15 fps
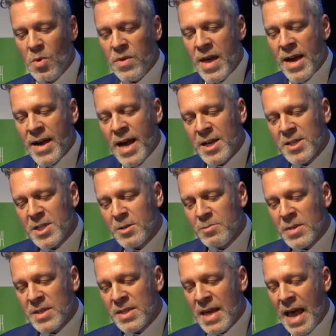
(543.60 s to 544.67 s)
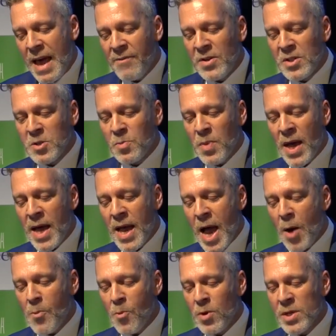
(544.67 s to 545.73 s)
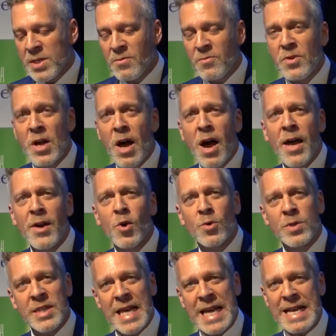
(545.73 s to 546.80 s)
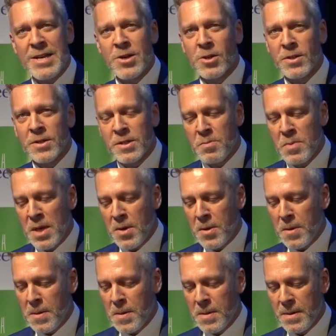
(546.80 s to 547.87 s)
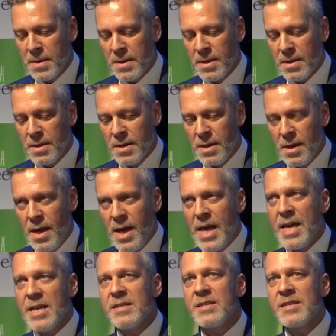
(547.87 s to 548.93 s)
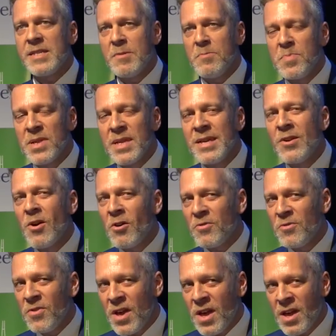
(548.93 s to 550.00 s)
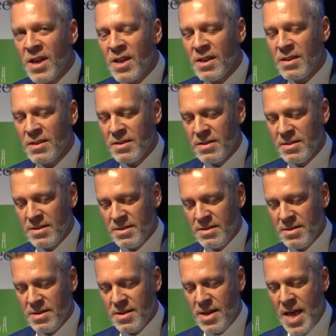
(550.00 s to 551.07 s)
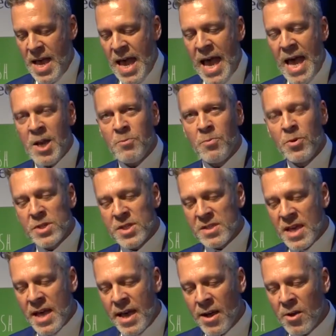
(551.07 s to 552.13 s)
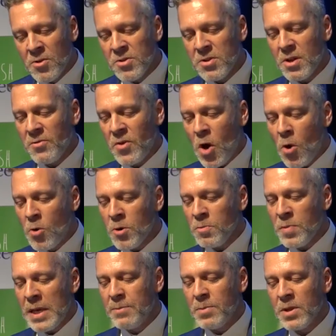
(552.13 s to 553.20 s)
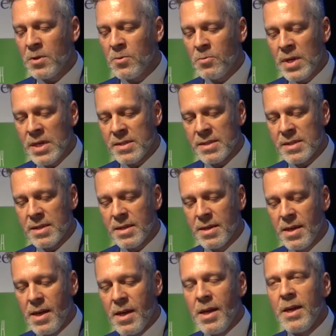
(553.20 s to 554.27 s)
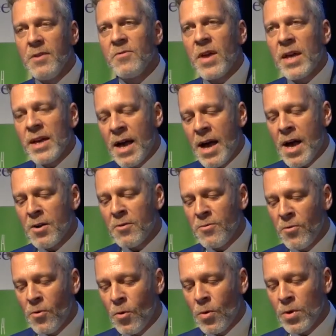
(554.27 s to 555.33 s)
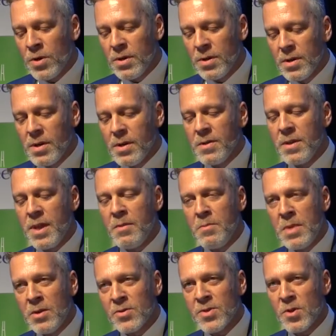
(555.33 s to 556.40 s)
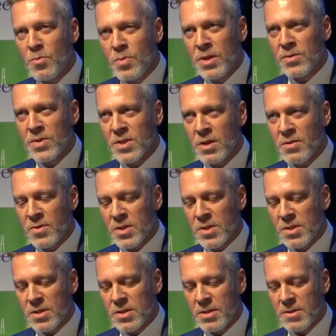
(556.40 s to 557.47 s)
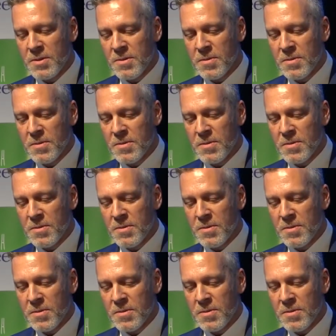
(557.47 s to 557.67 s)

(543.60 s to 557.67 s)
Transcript: with our customers having to pay upwards of 9 or $10 a meal. It's simply not fair, and it puts the health of older people at risk if they can't afford their Meals on Wheels service.